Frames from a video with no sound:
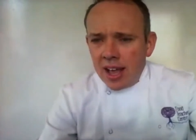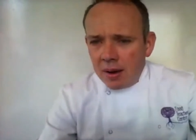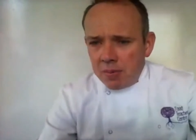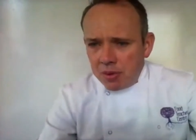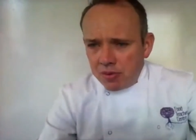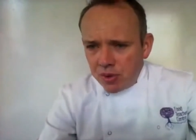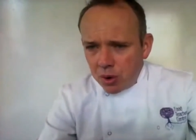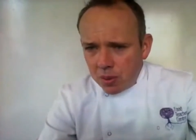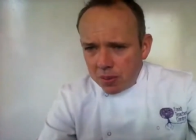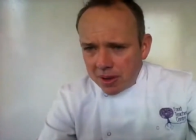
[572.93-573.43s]
Now,
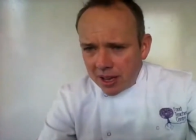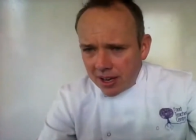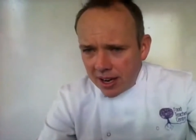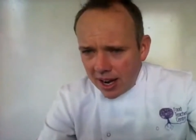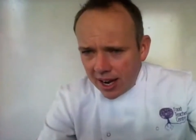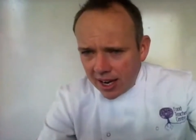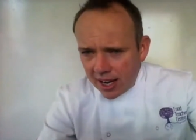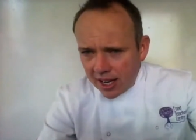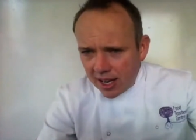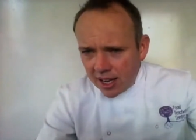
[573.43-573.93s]
before we
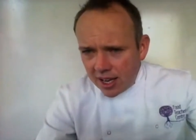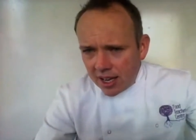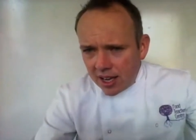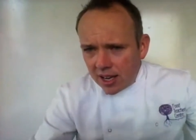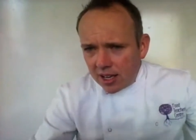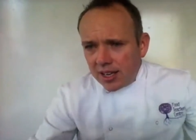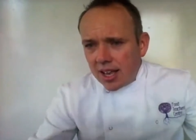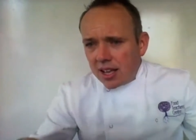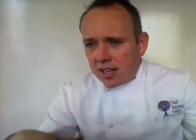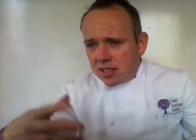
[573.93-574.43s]

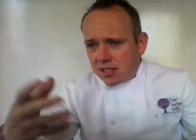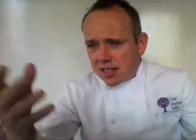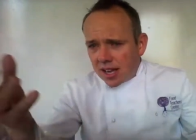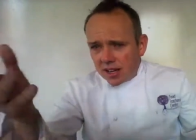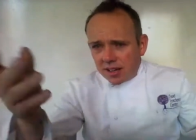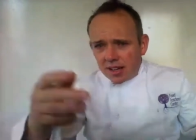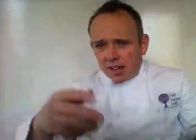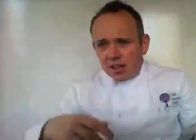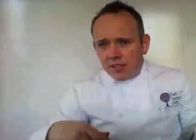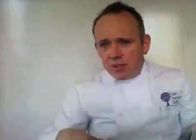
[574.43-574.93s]
begin,
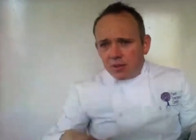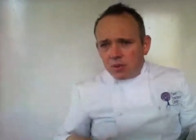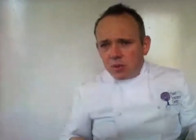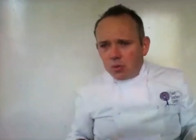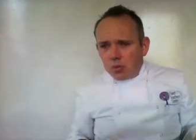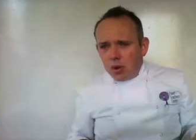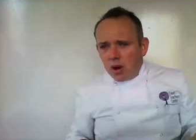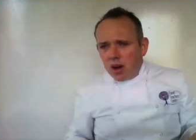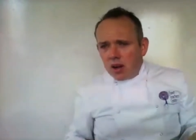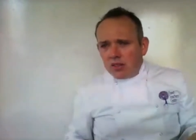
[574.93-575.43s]
salad leaves
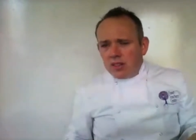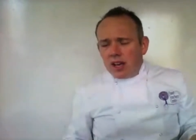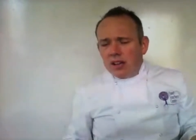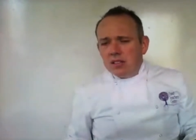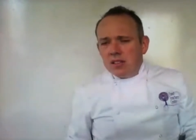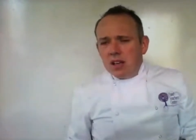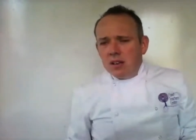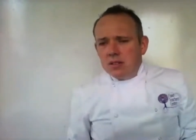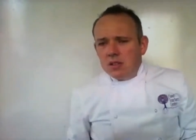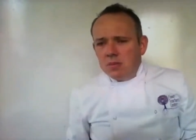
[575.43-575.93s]
would work.
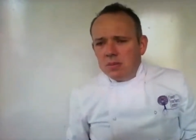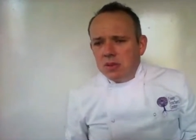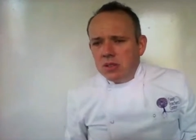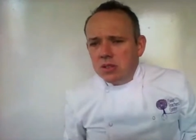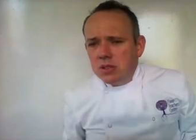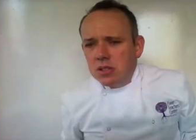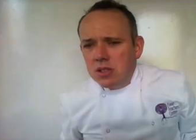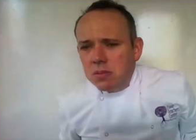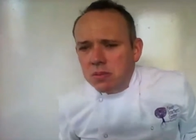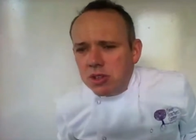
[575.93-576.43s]
That's how
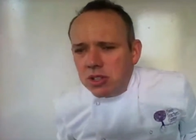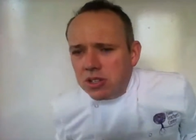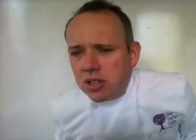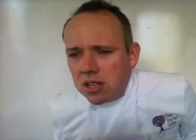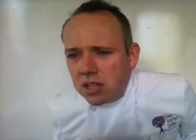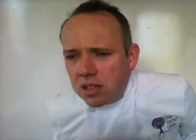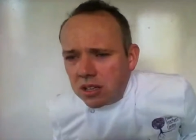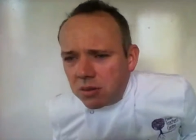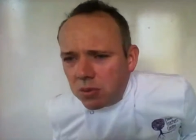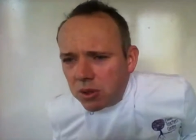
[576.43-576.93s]
someone just
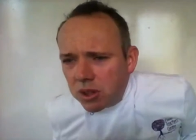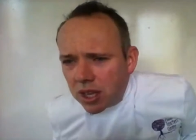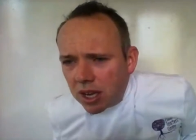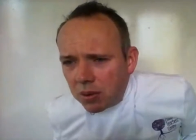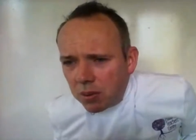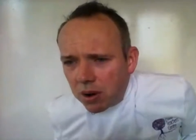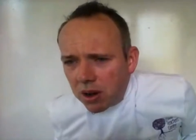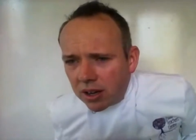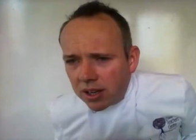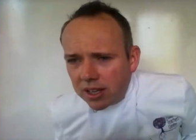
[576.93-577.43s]
said, would
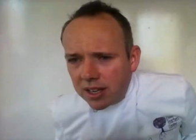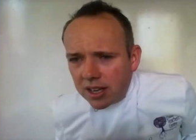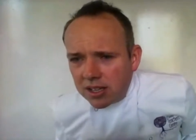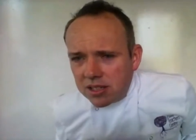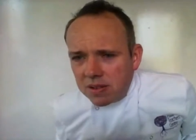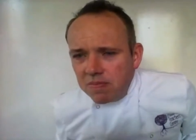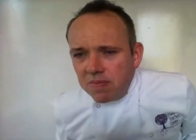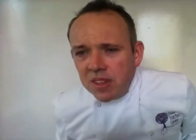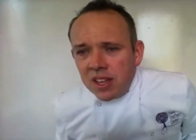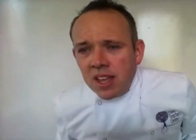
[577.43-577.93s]
they work?
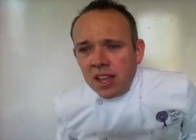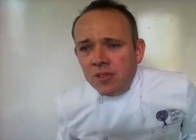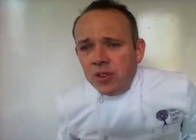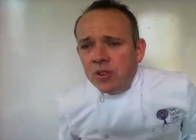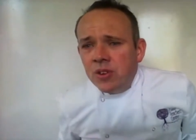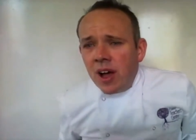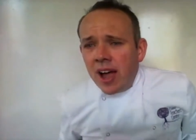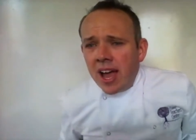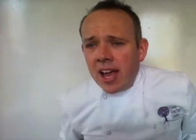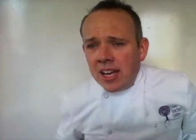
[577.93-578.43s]
Yes. If
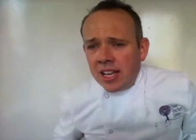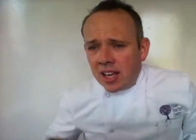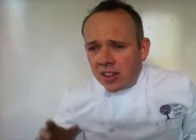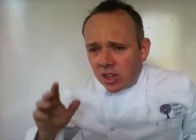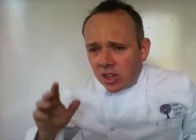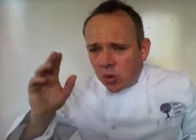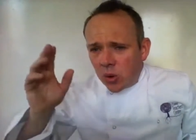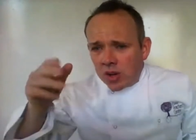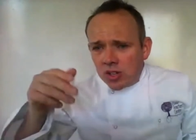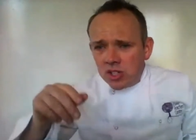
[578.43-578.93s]
you've got any
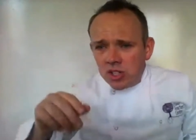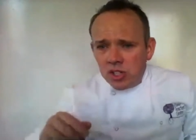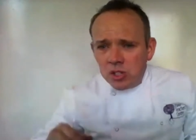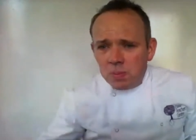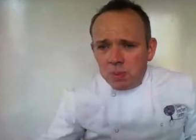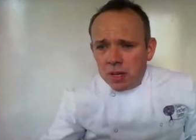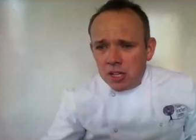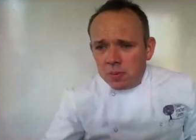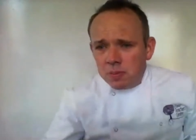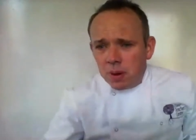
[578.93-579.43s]
other
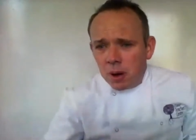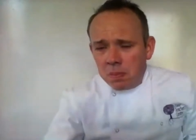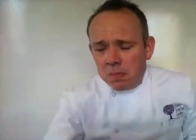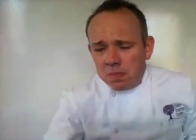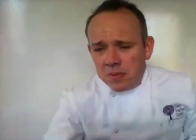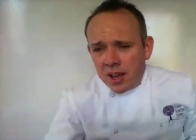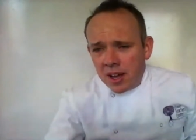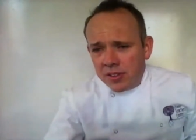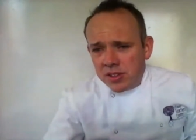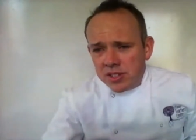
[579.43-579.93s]
questions, please pop
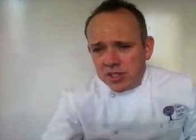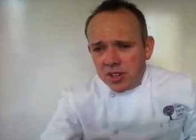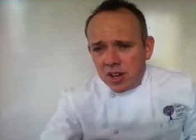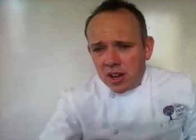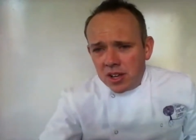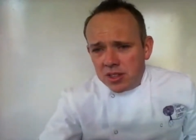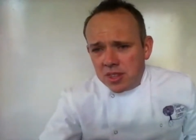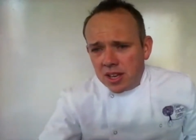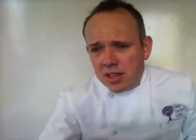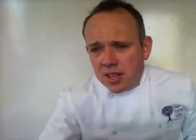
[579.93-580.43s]
them down the
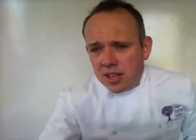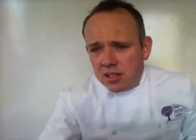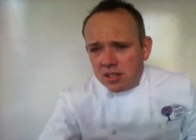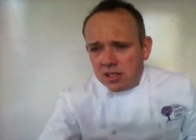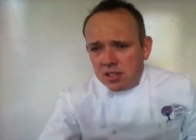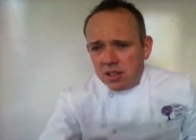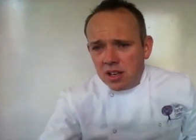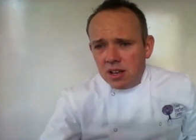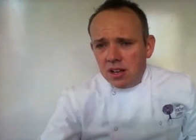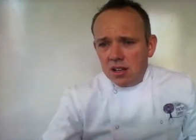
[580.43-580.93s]
side there.
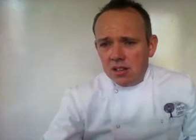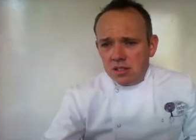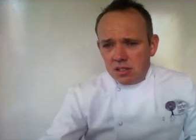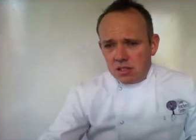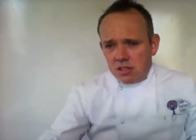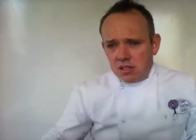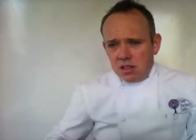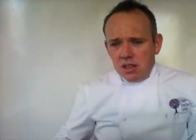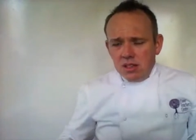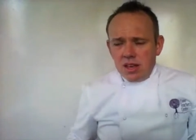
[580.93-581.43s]
Yes,
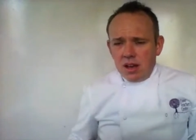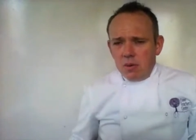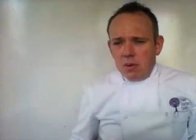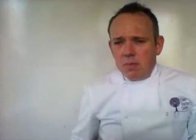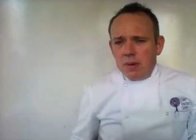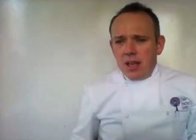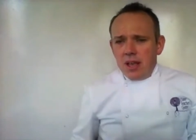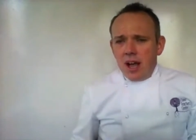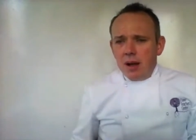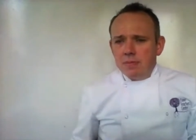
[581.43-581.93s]
that
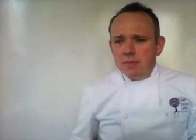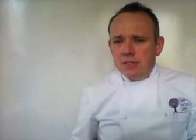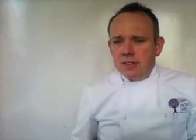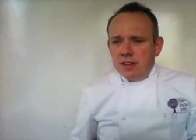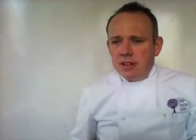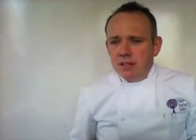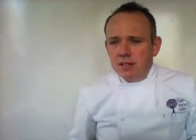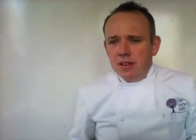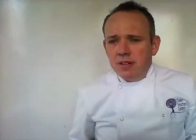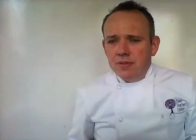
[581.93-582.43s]
would be
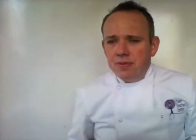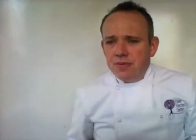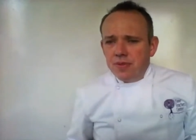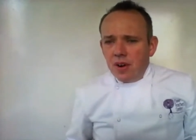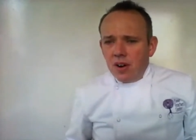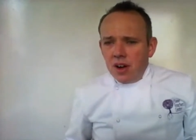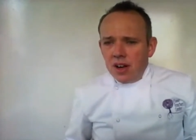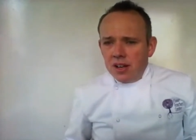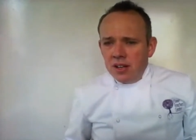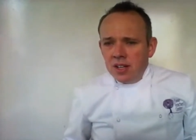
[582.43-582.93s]
absolutely
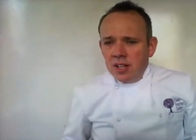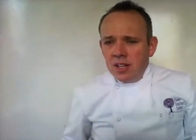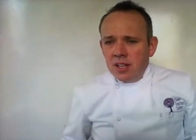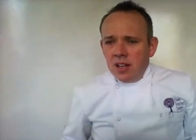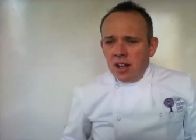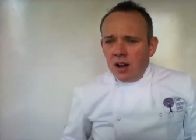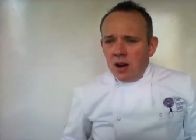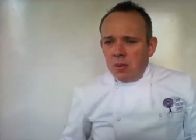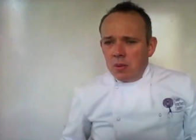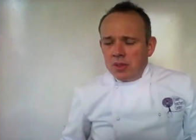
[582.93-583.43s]
fine.
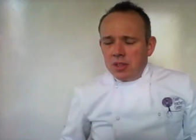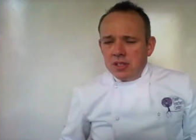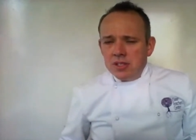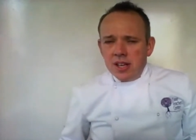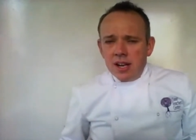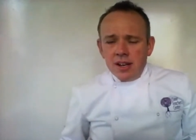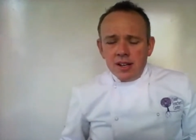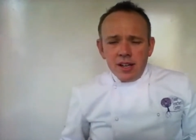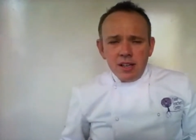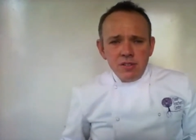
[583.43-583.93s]
With the
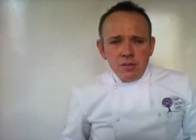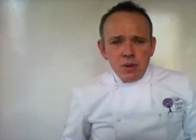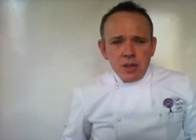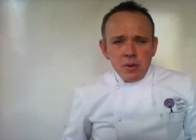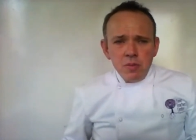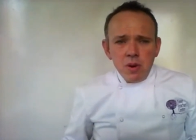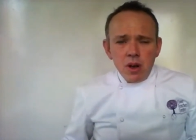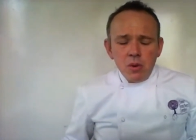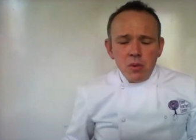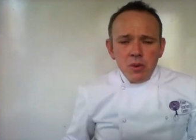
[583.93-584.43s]
salad leaves, we
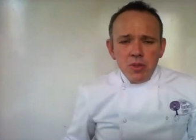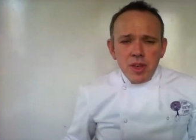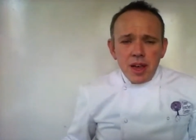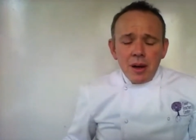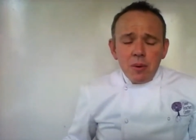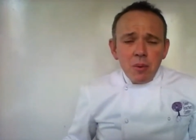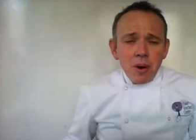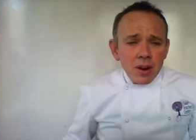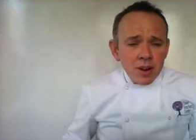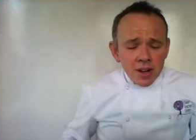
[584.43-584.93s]
can work with
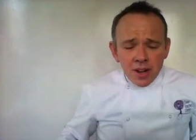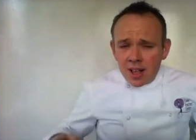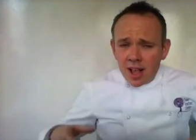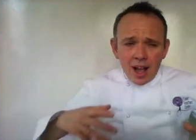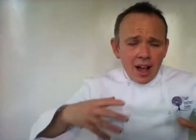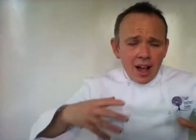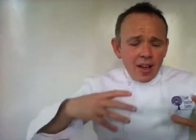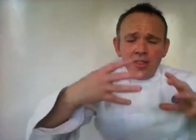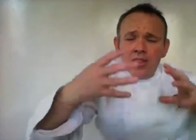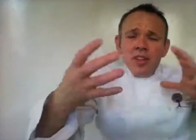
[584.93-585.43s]
that one.
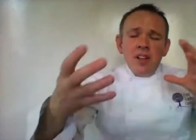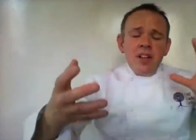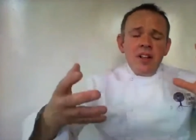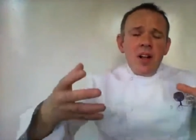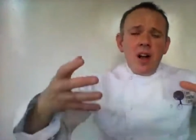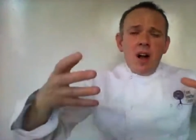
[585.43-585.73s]
And